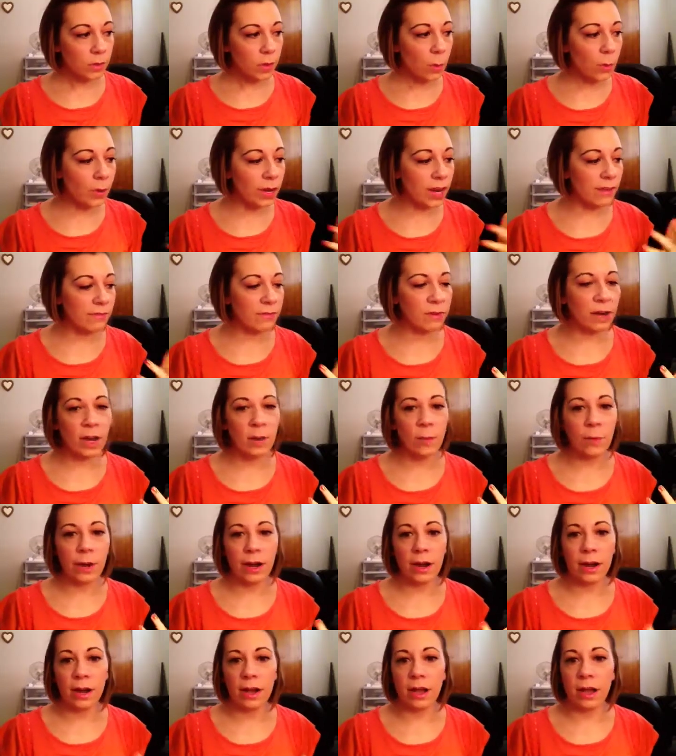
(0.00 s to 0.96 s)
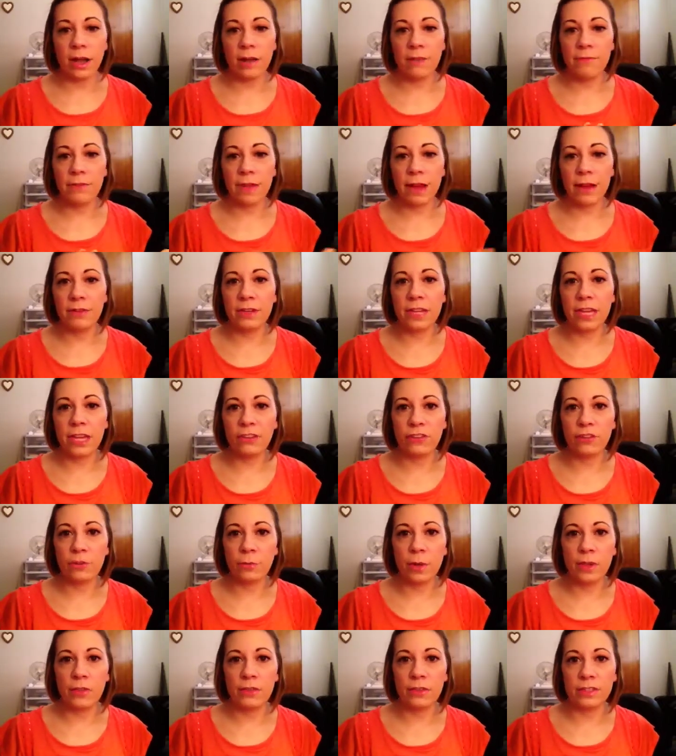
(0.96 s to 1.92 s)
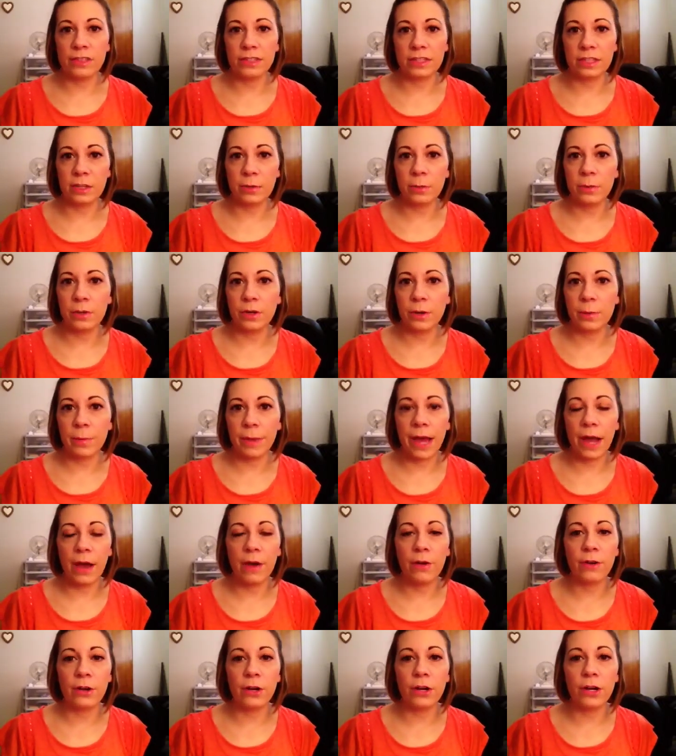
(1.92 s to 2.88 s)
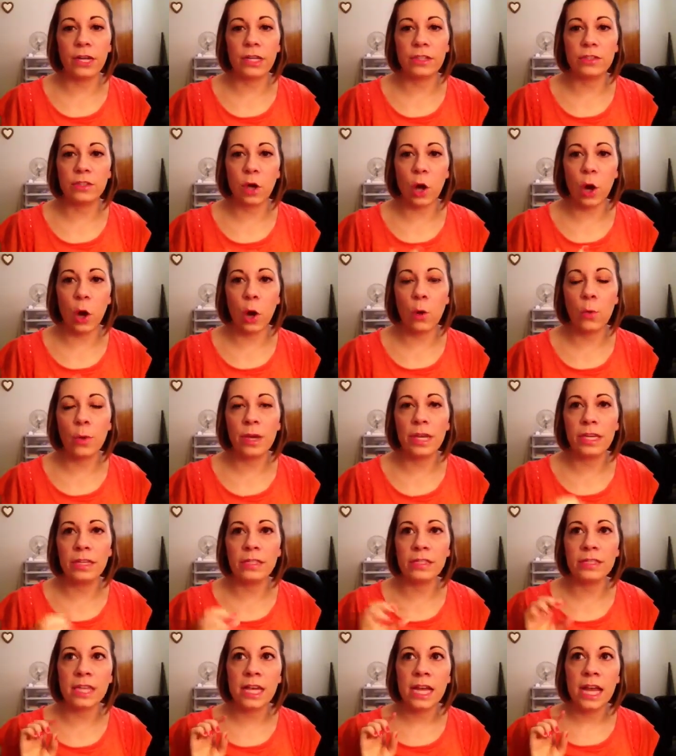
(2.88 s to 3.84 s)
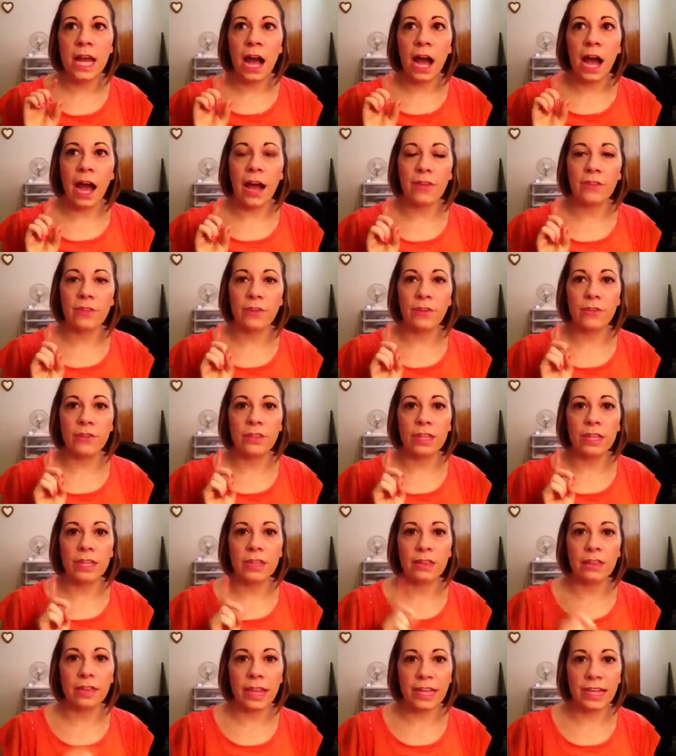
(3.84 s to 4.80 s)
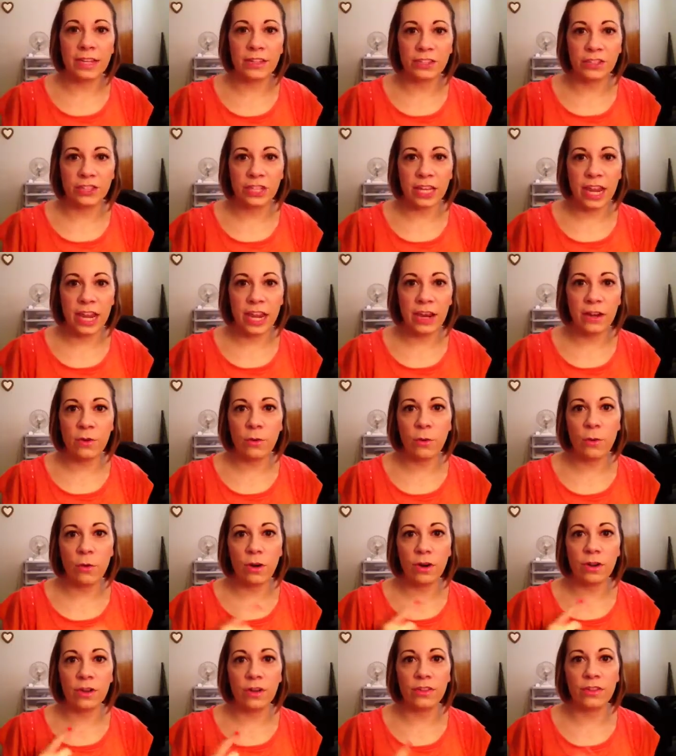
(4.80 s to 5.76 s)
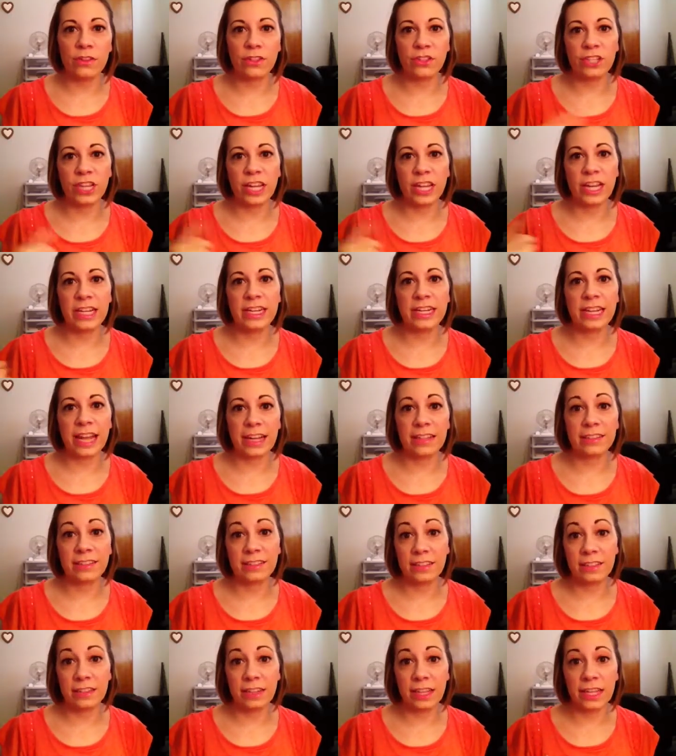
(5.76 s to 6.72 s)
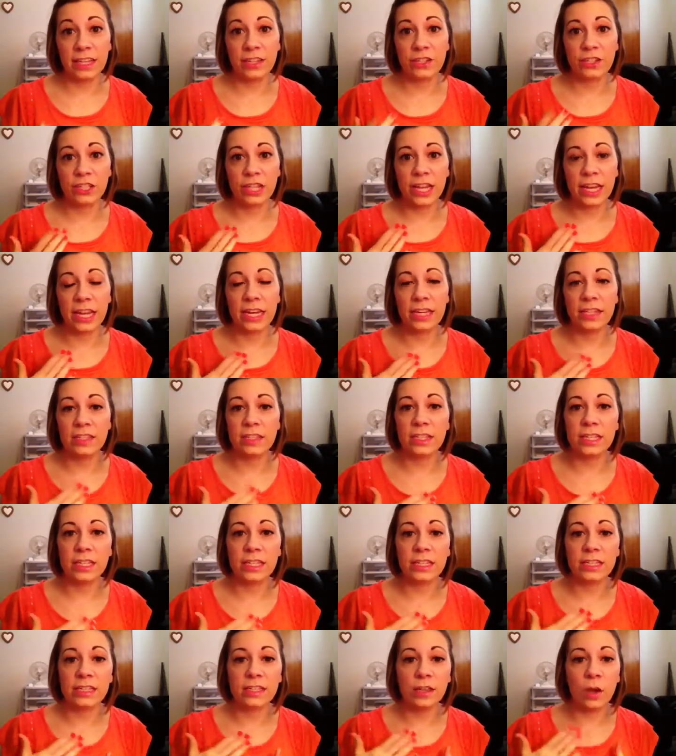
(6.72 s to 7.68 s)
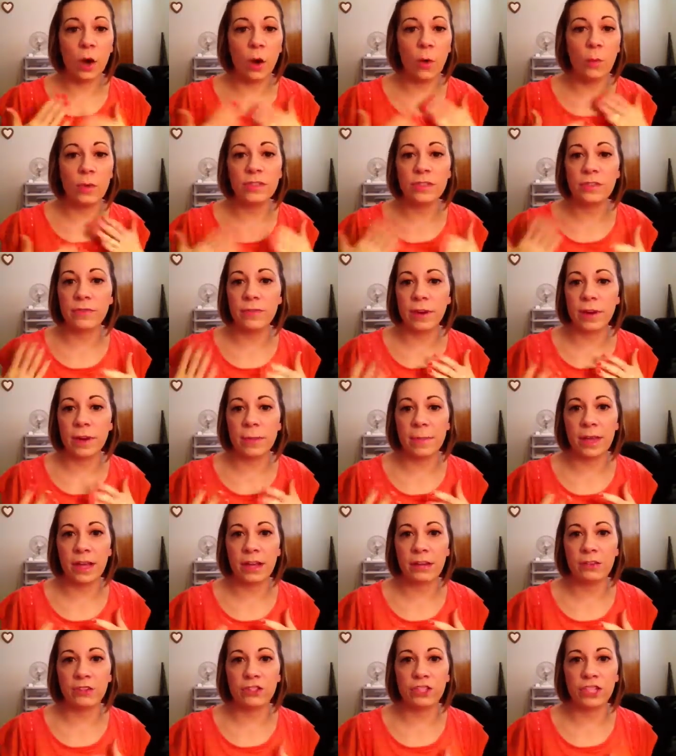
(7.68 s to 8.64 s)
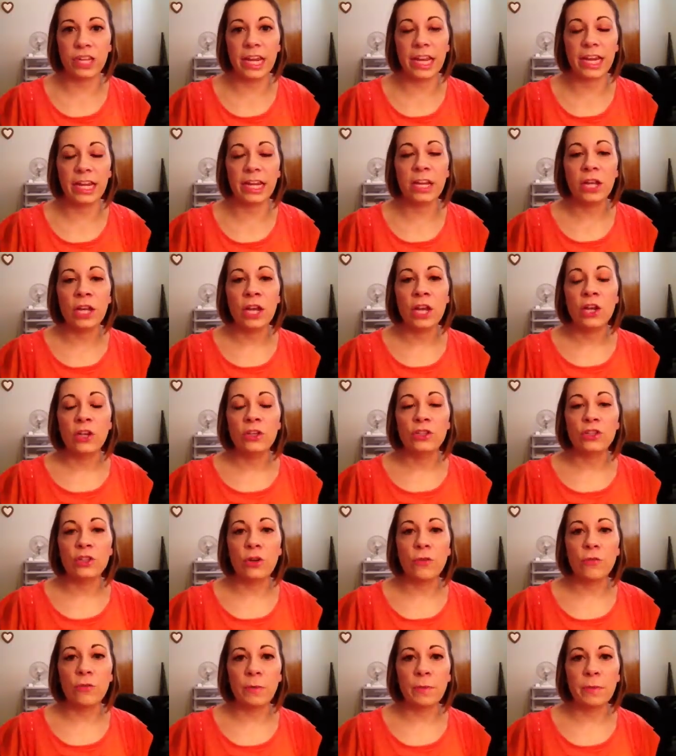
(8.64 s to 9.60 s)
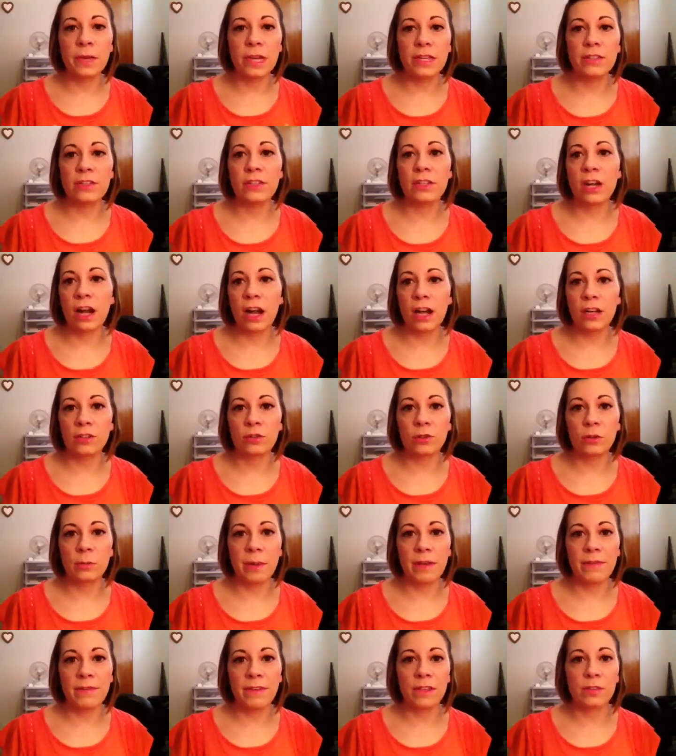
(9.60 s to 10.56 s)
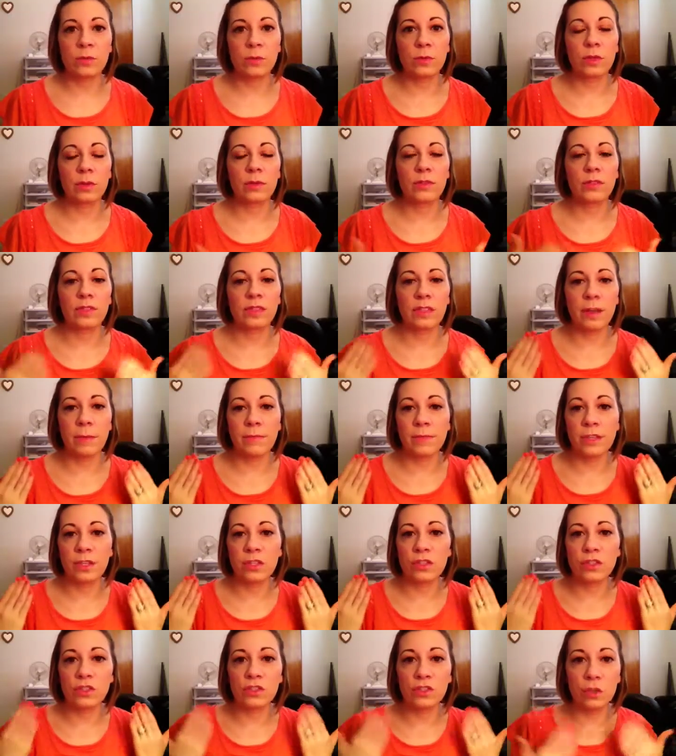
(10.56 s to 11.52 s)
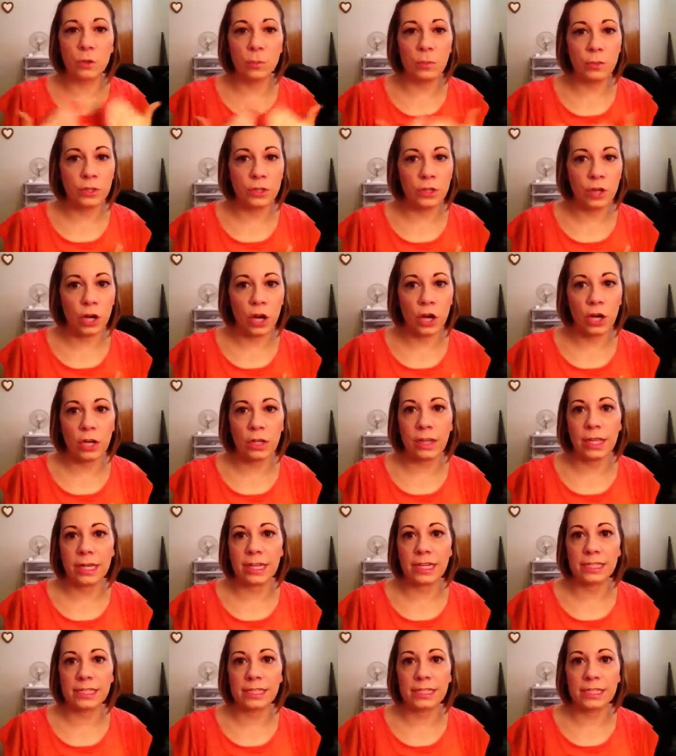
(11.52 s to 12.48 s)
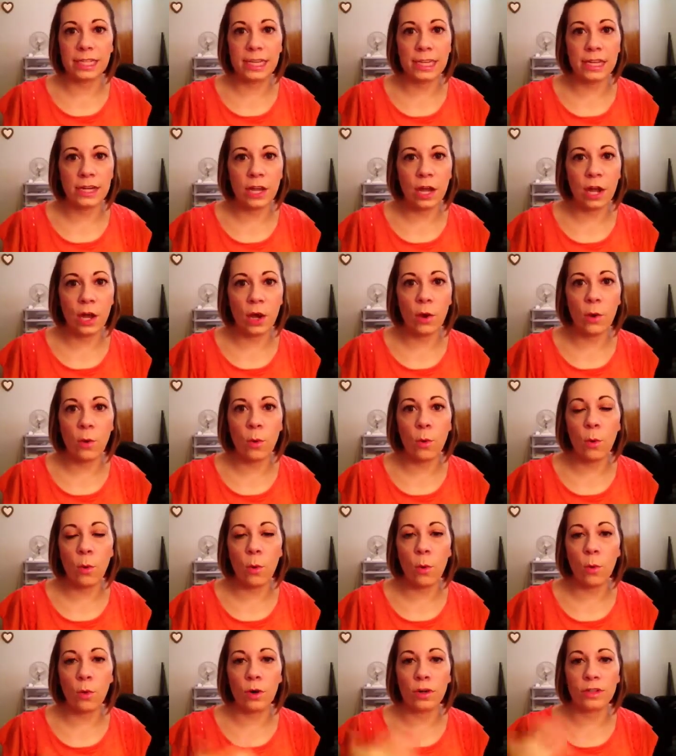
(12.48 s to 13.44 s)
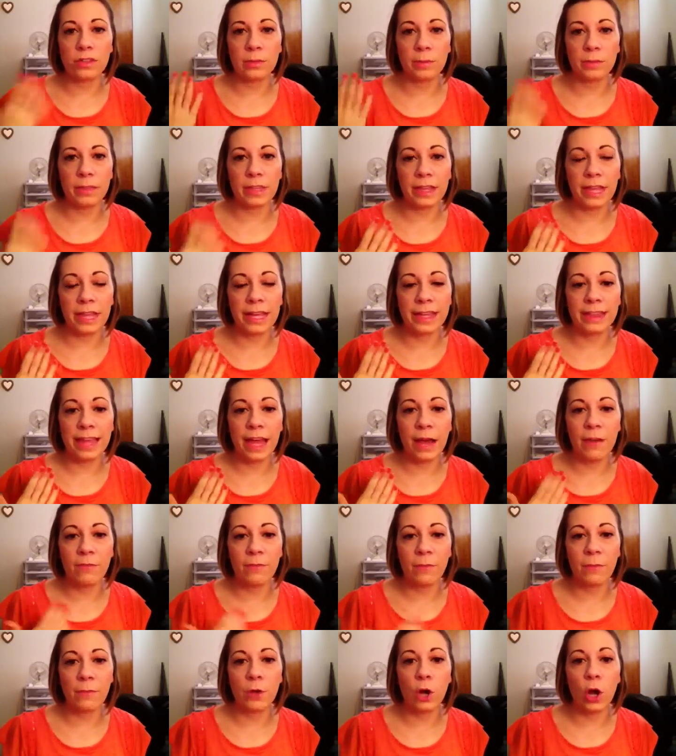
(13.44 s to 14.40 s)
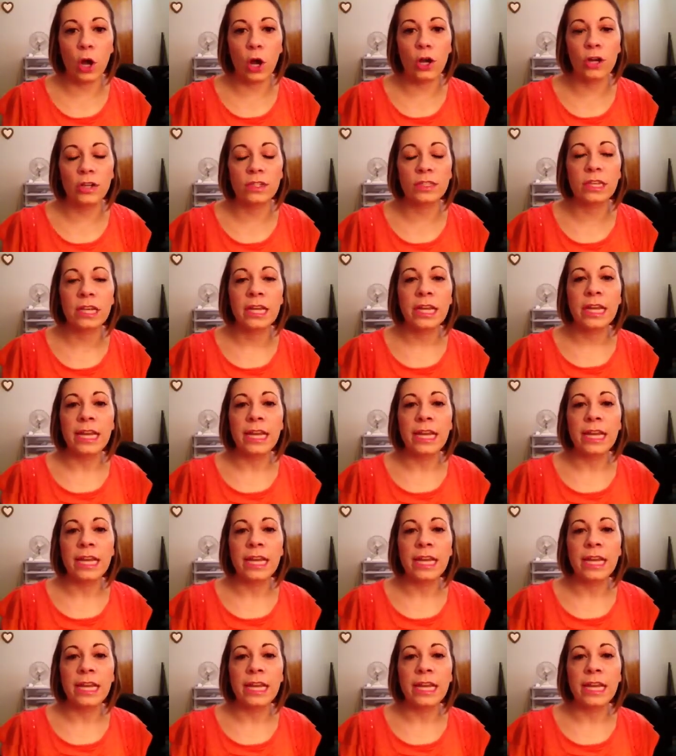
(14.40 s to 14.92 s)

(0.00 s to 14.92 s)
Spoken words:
Whenever I wear a foundation, whether it's liquid or powder, it's always either the lightest shade or the shade next to the lightest shade. It's always a very pale shade. So for me to contour my face with something super dark like Casino or something like that from NARS,